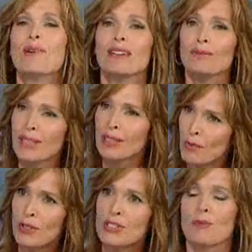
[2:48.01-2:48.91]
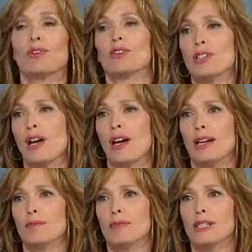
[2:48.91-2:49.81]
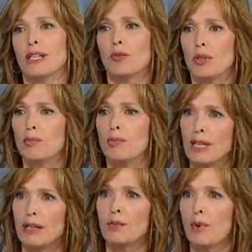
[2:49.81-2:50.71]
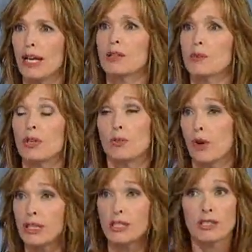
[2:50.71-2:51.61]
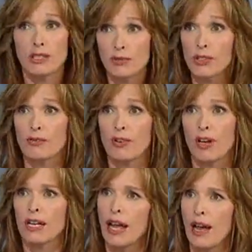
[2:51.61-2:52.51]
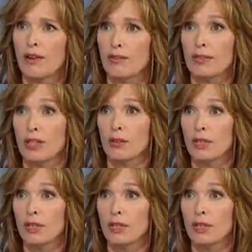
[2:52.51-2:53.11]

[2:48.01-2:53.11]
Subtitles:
But in more typical times, there would be ways where you're wanting to diversify and have,